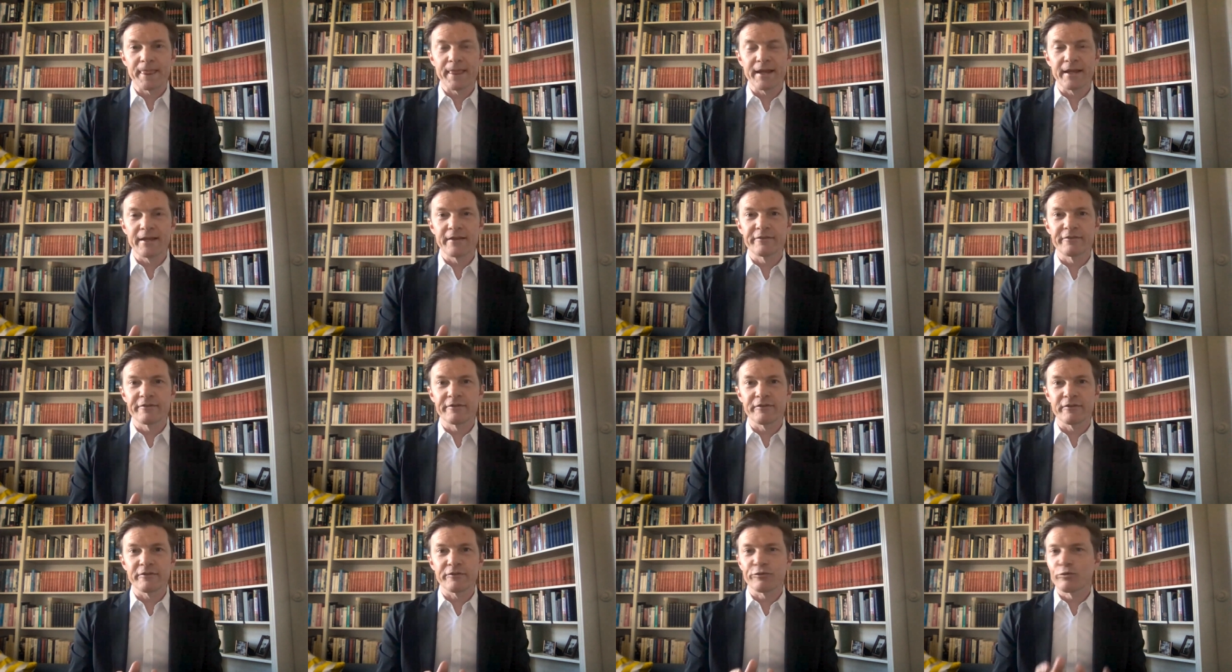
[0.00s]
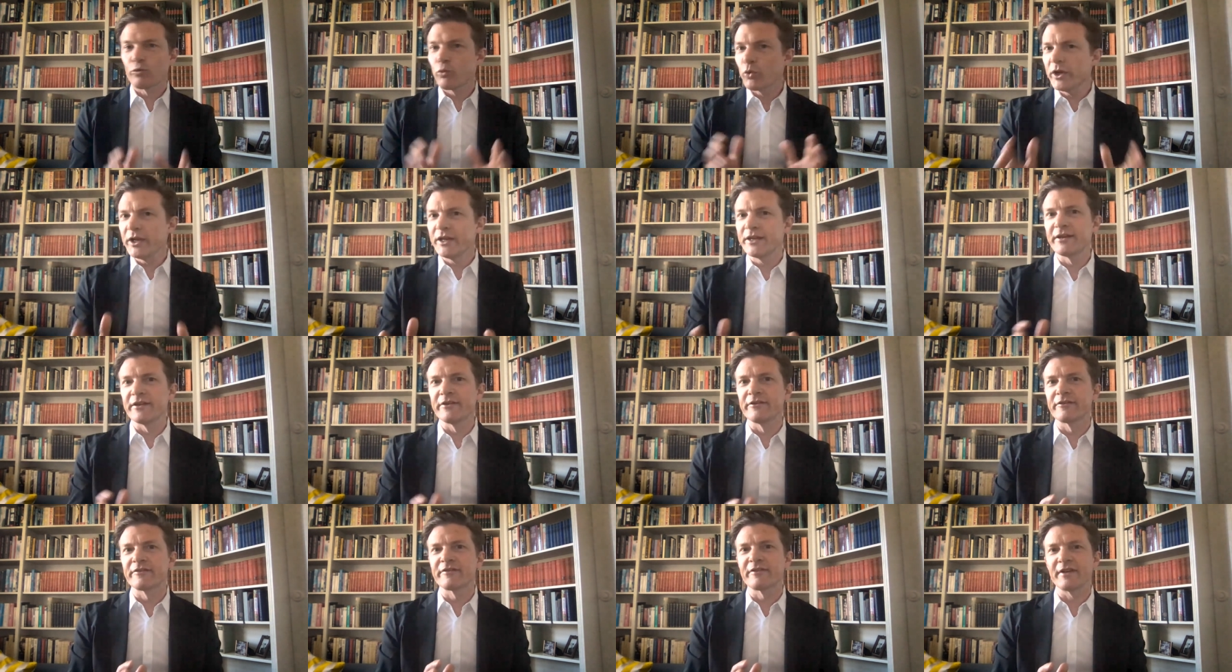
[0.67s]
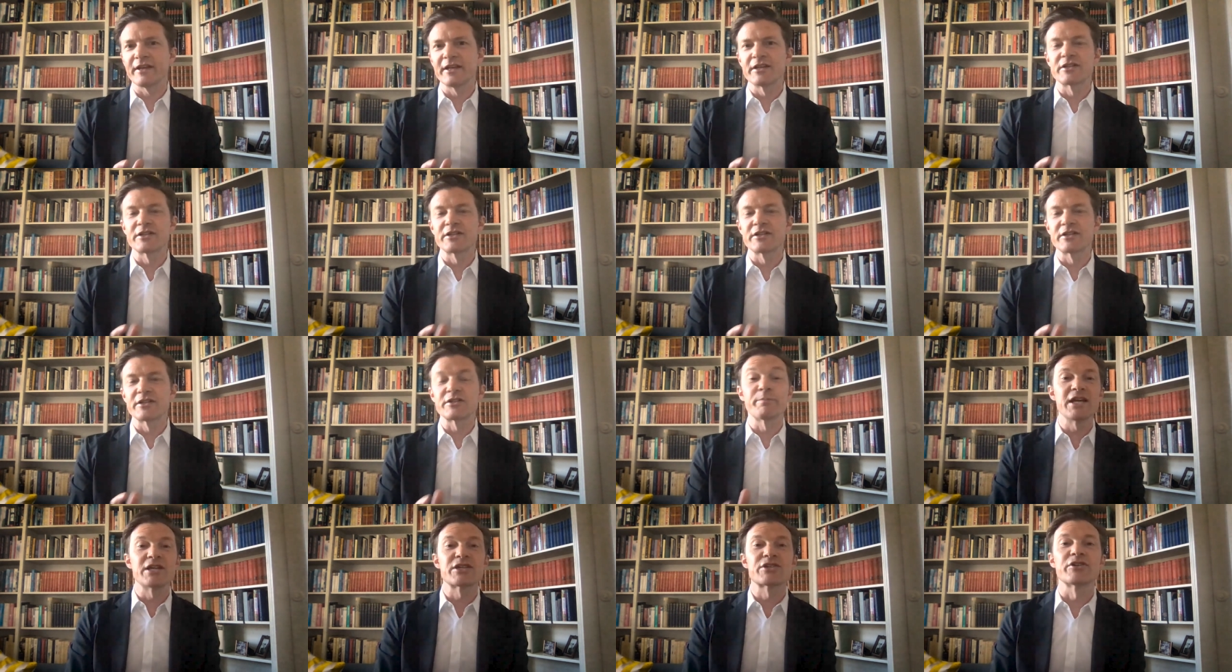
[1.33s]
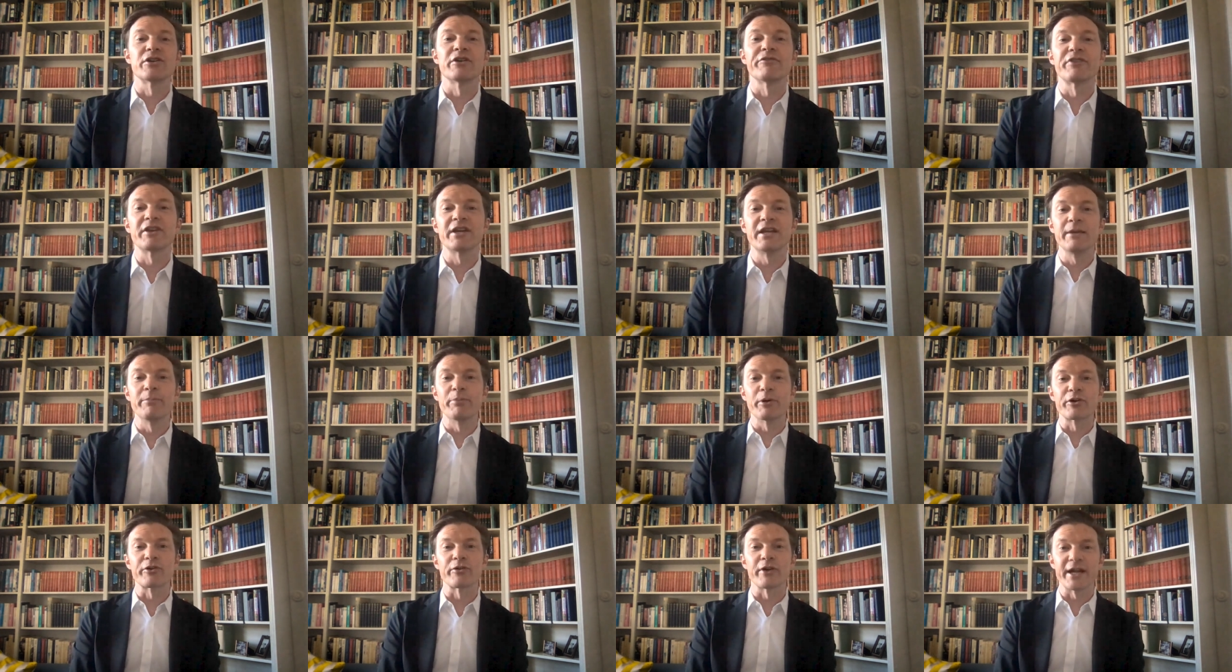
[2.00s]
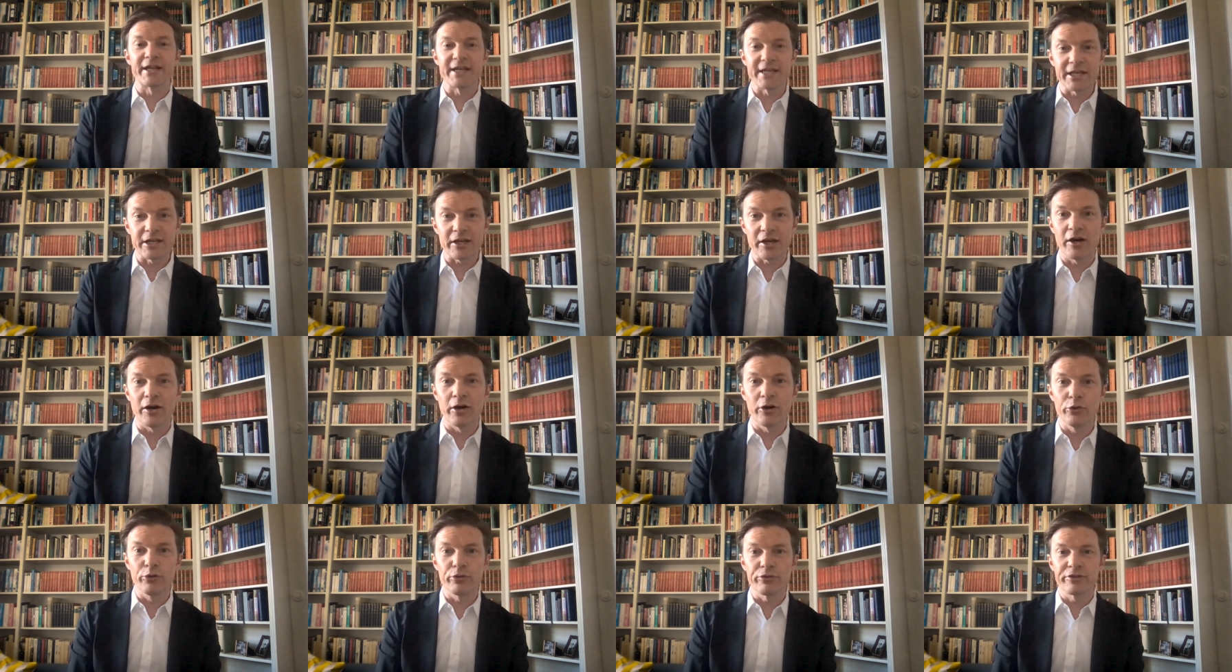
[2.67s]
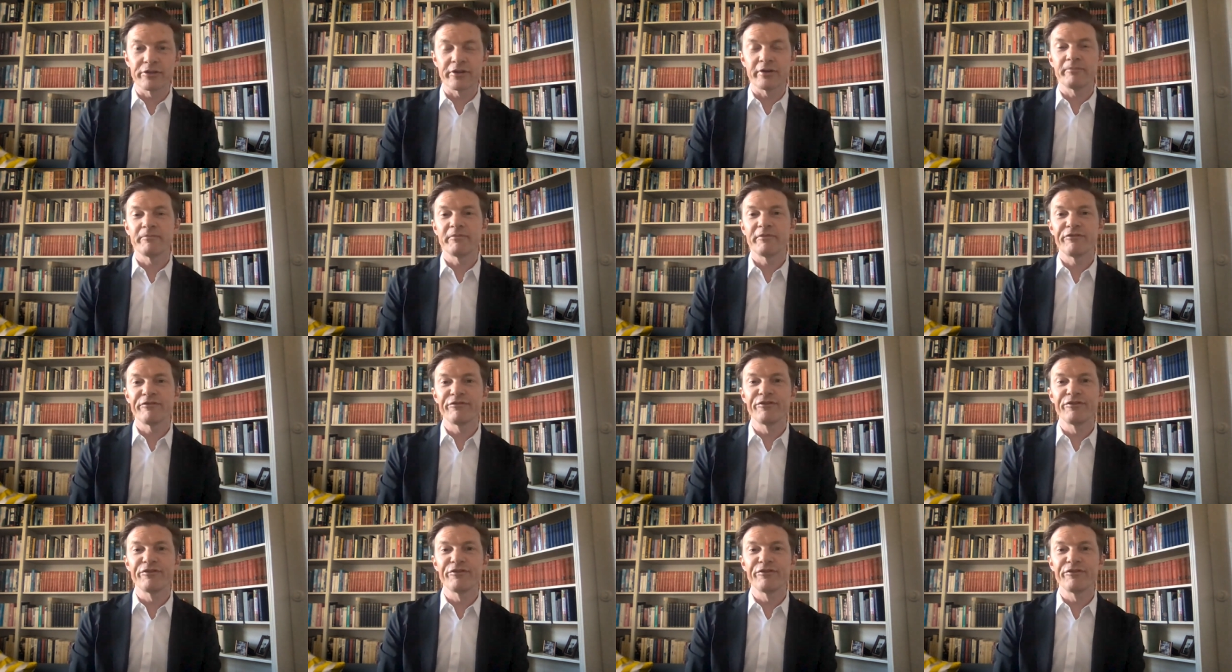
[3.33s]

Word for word: is Sweden's interpretation of the Hippocratic Oath.